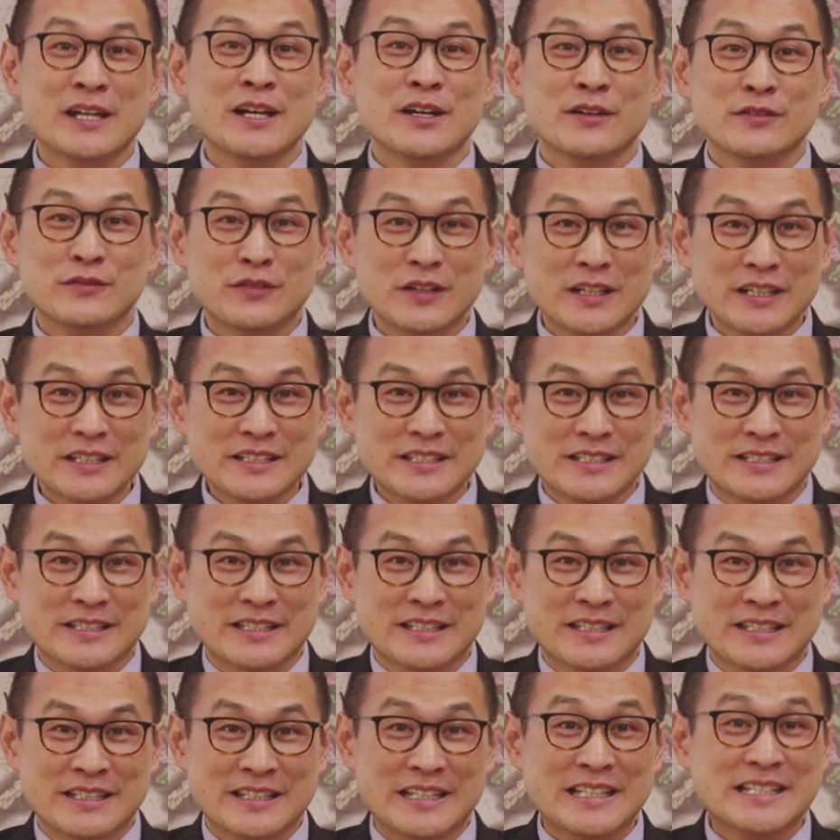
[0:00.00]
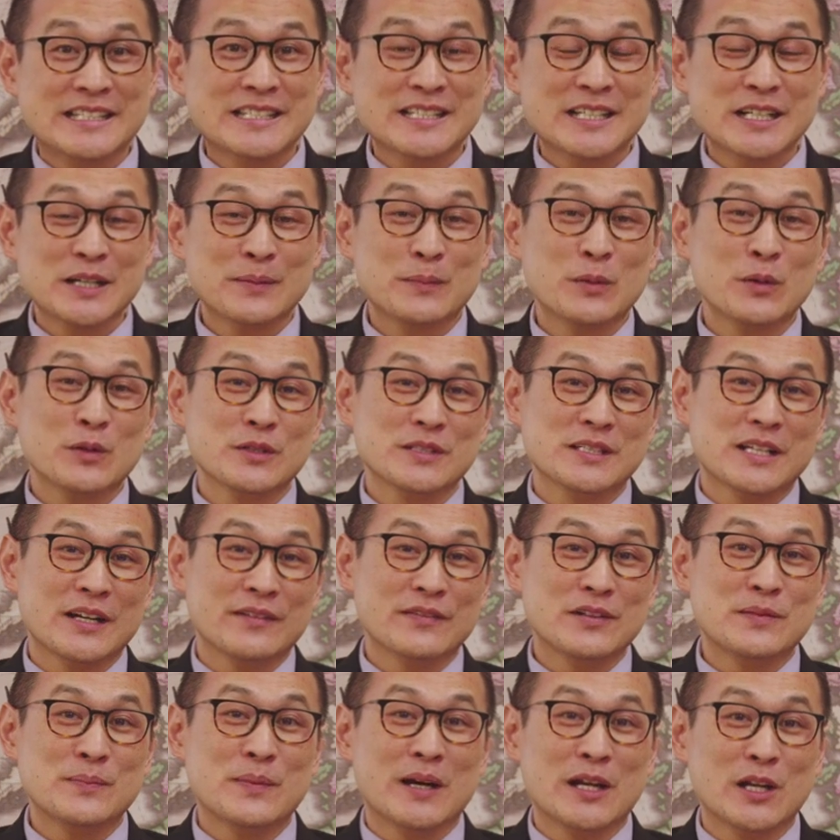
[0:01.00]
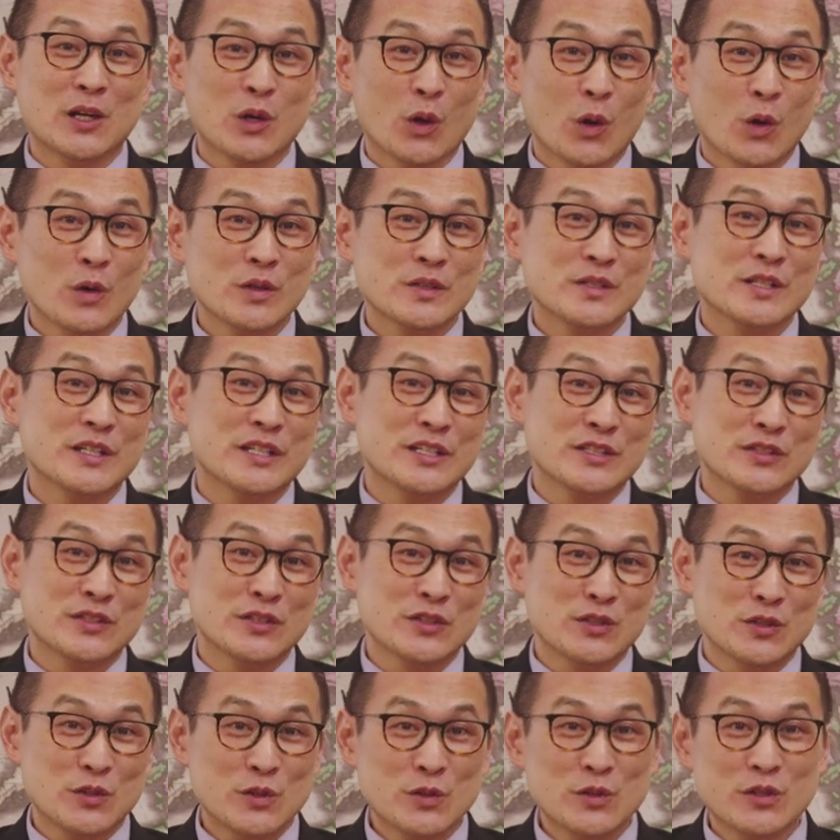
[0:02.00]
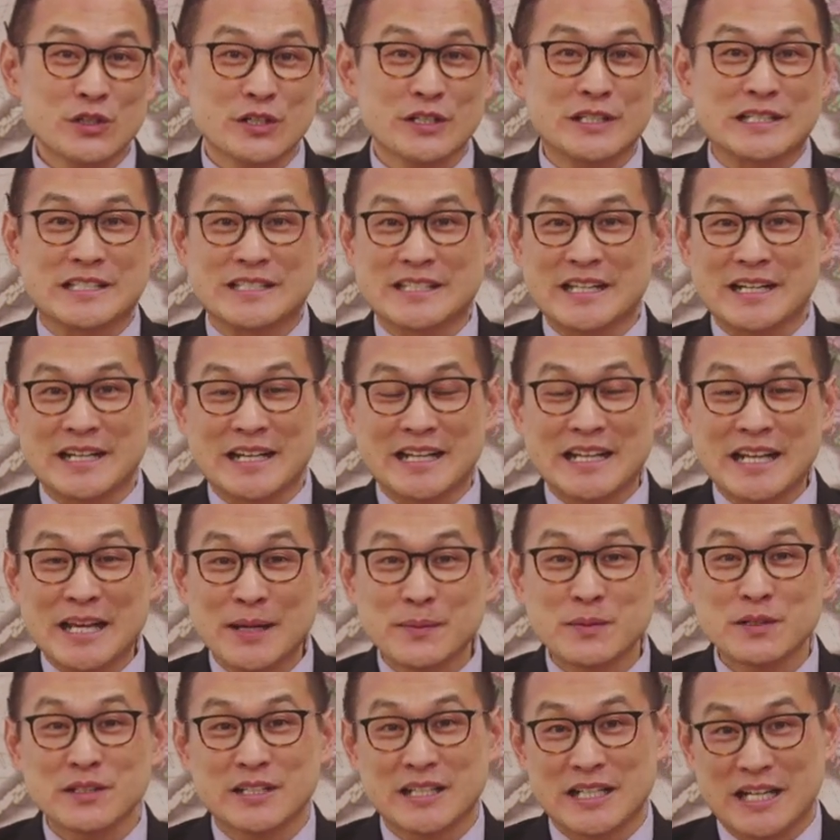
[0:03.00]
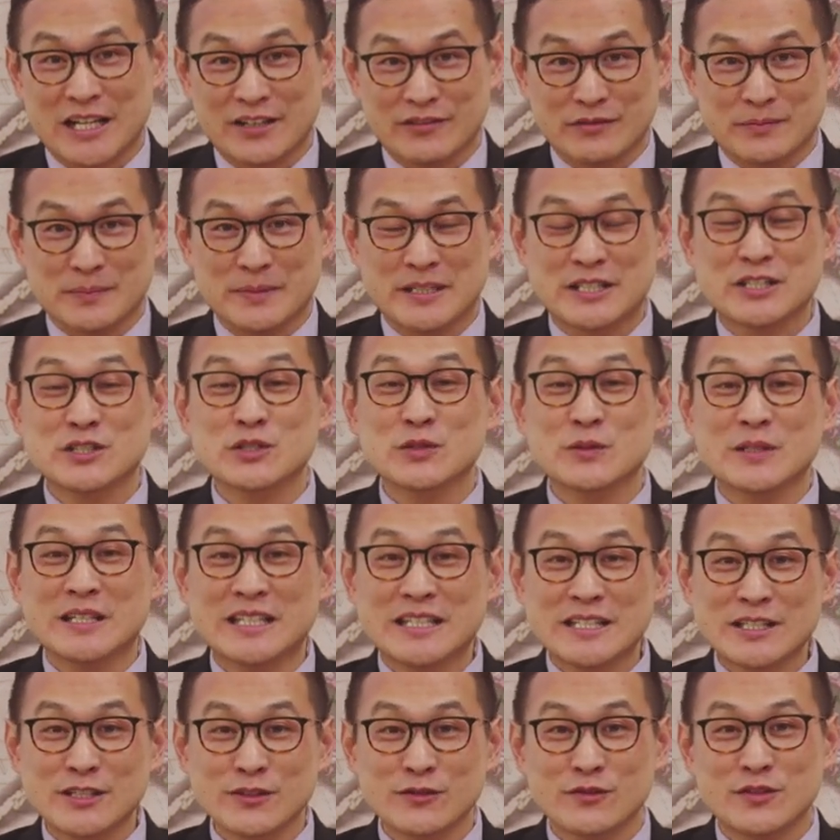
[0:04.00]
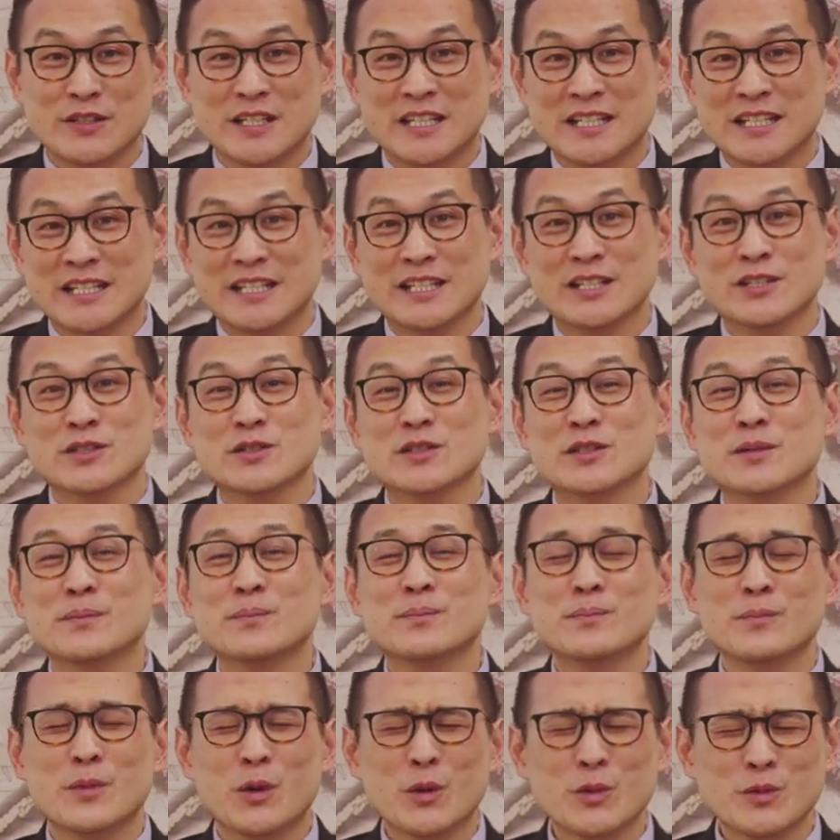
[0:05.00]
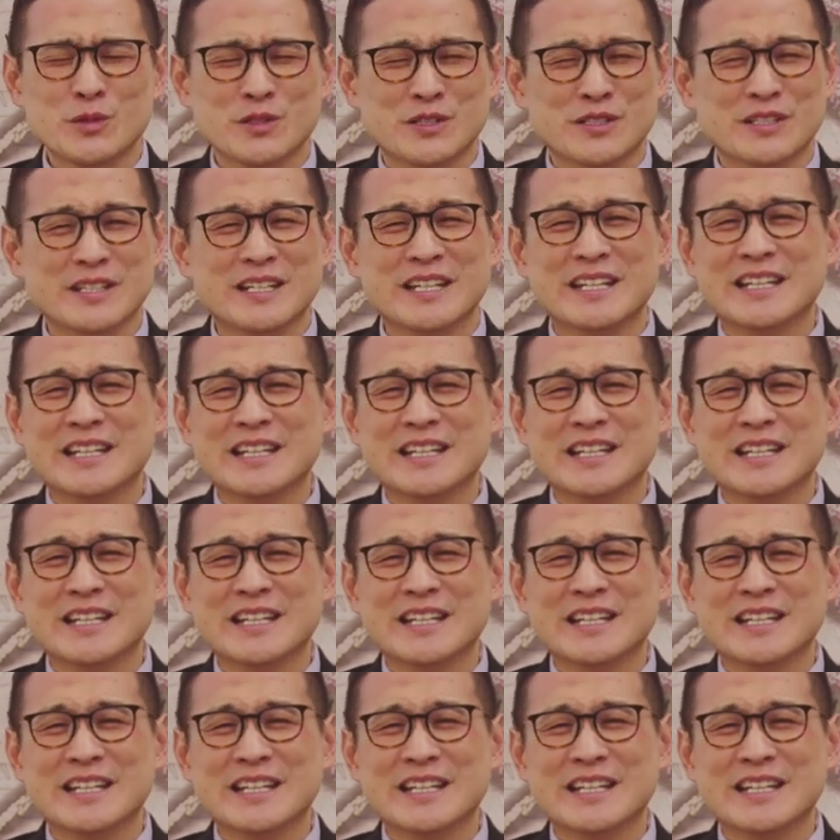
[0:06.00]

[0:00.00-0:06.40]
First, that Singapore is governed by laws and institutions that enable the government to intervene into the most